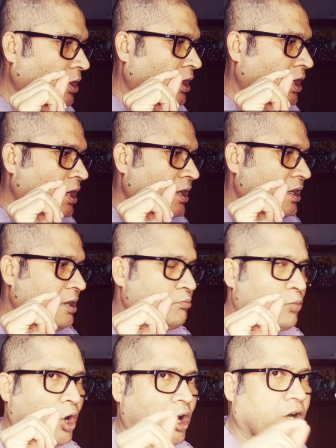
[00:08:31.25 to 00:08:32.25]

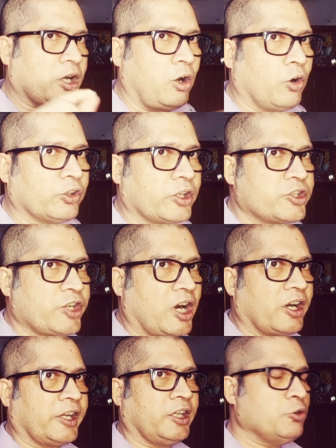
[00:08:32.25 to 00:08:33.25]
embark on the
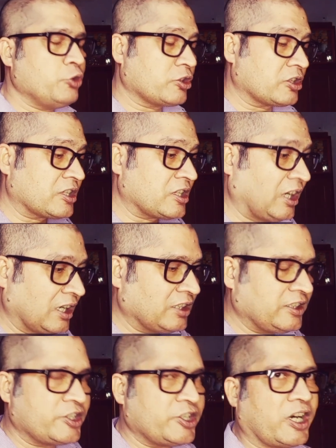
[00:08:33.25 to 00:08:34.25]
journey. You
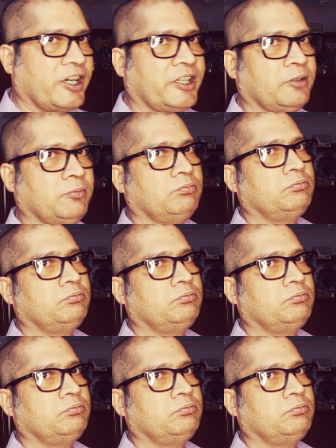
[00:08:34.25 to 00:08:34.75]
start the journey.